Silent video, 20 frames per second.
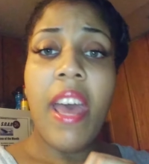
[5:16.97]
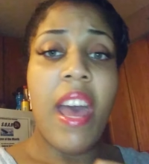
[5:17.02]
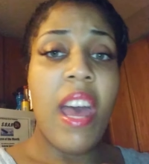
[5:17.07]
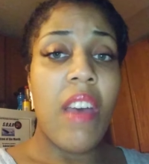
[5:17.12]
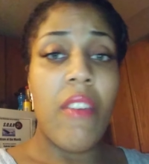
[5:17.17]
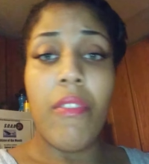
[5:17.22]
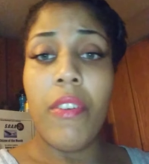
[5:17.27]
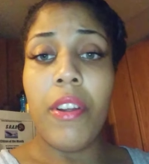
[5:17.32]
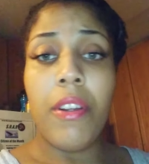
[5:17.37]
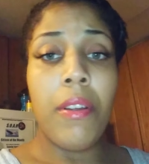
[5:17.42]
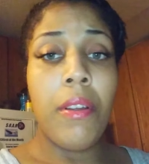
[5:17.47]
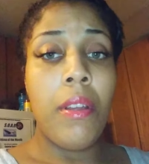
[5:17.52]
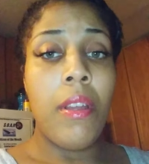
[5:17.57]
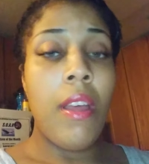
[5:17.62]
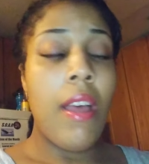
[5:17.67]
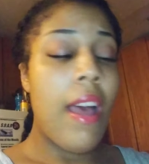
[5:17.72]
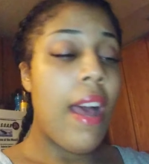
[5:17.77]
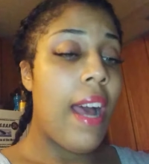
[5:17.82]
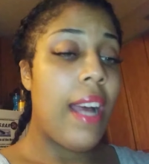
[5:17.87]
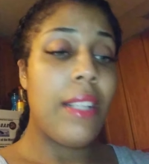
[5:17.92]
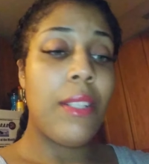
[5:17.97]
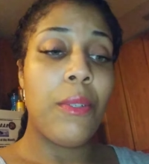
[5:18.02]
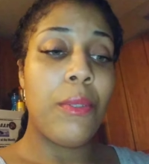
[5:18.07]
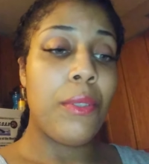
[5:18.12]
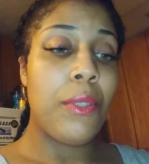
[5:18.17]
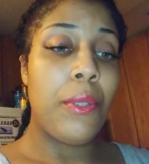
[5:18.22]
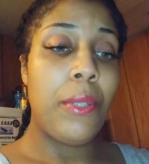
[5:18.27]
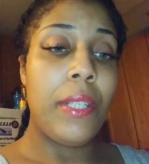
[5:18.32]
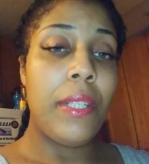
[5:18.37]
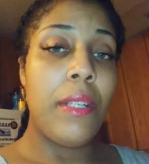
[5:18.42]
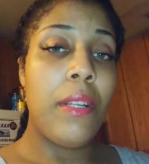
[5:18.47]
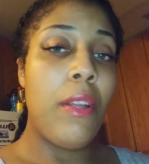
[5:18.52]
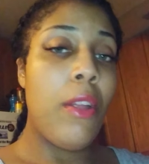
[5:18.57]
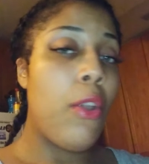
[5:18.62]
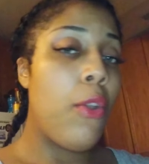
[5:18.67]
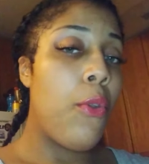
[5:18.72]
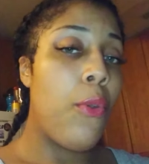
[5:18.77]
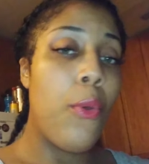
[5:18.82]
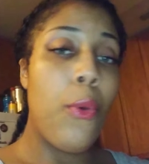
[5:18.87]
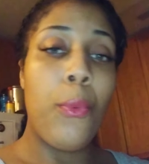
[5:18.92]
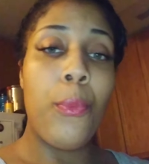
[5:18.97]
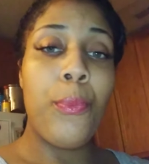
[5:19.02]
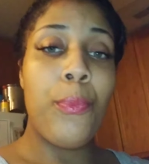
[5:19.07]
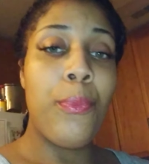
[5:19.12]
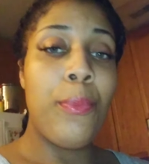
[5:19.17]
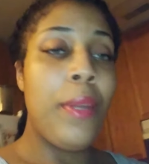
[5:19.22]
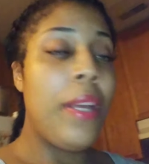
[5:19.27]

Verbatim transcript: ever. I don't do it. Nope.